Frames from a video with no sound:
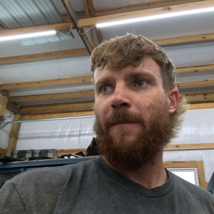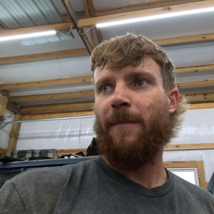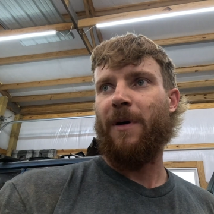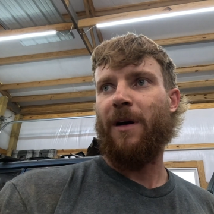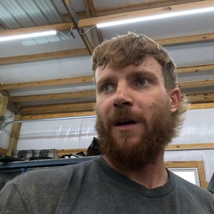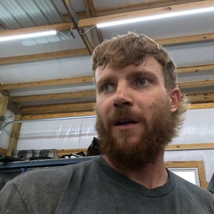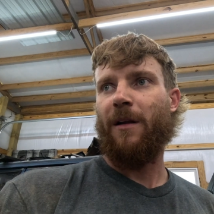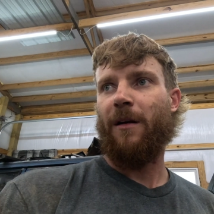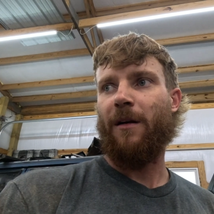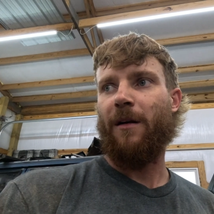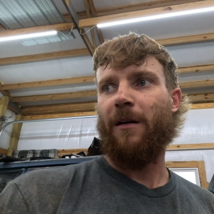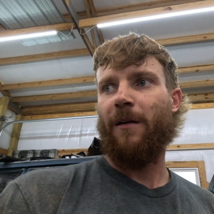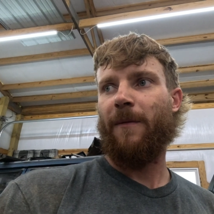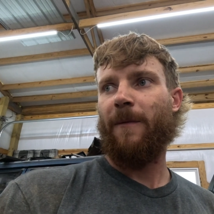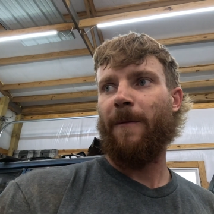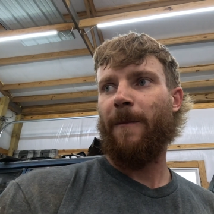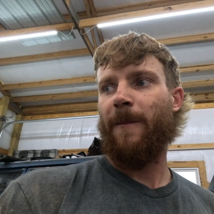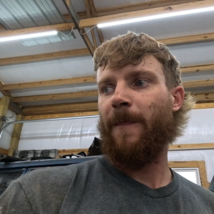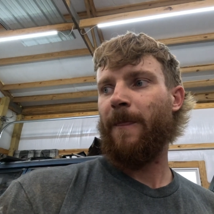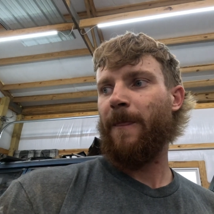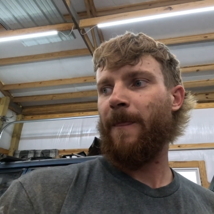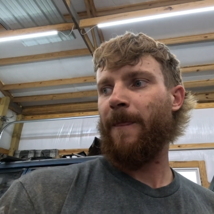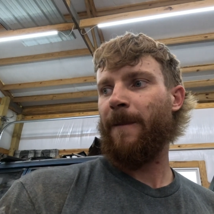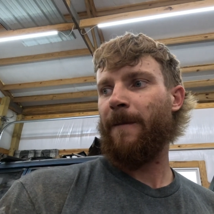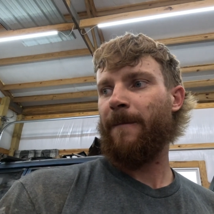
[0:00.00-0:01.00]
But
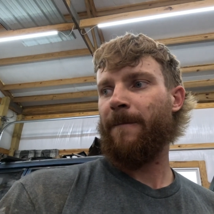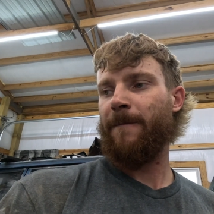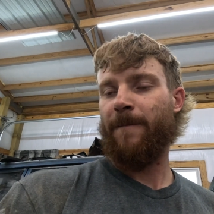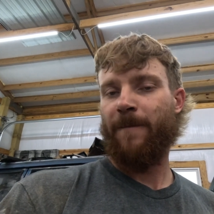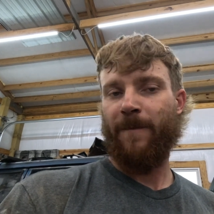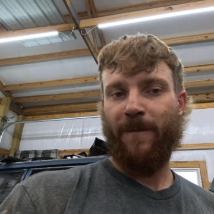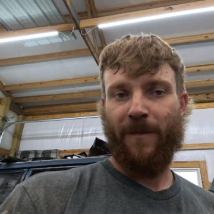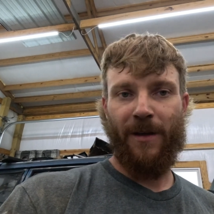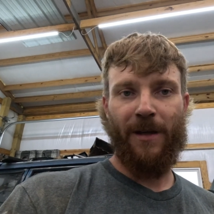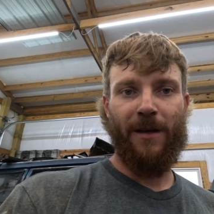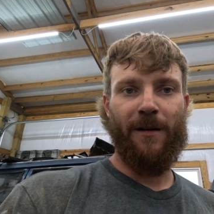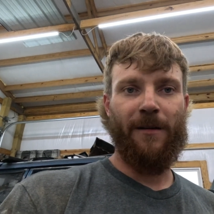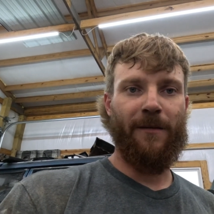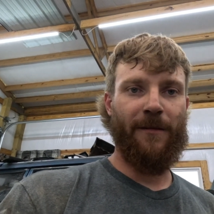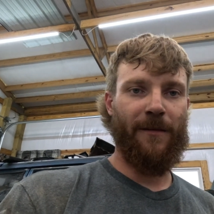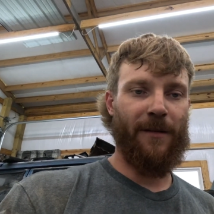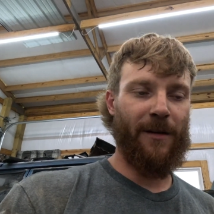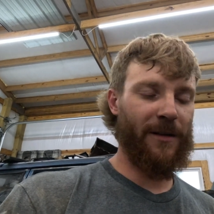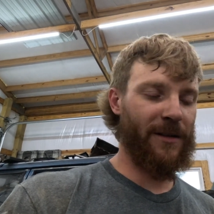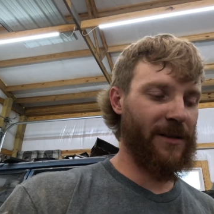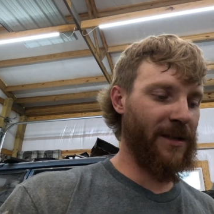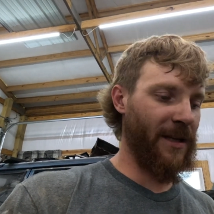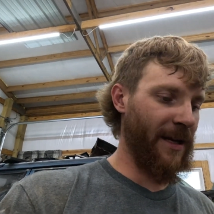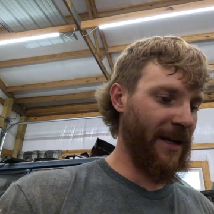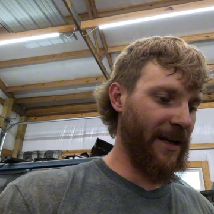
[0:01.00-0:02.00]
yeah,
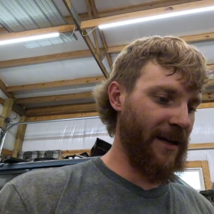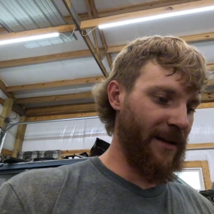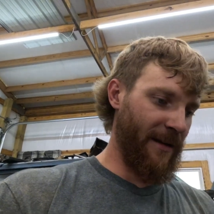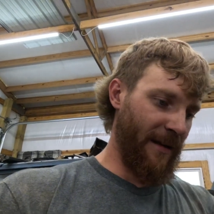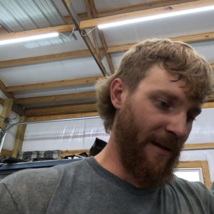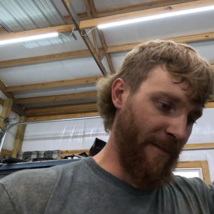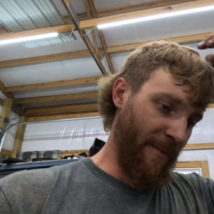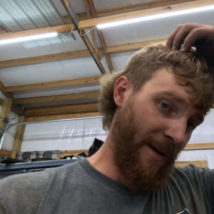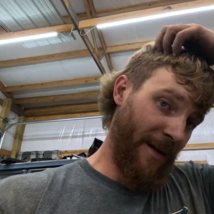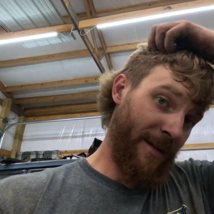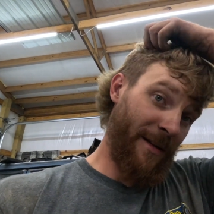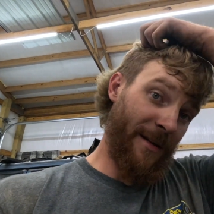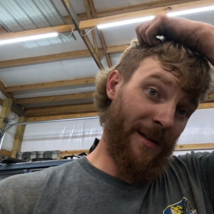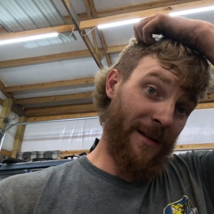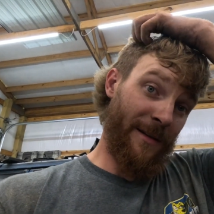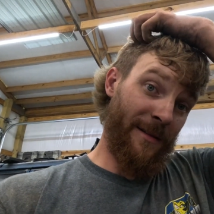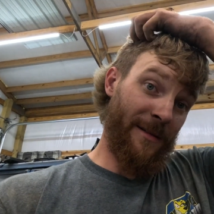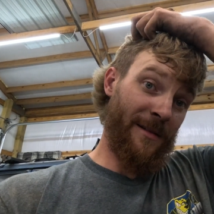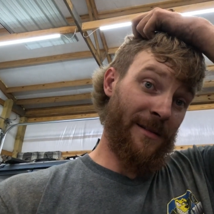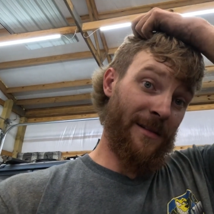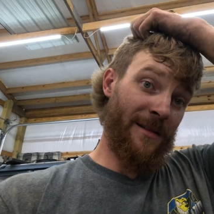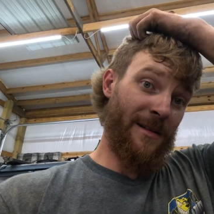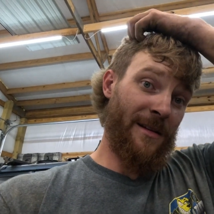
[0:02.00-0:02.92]
there's that. I'm about to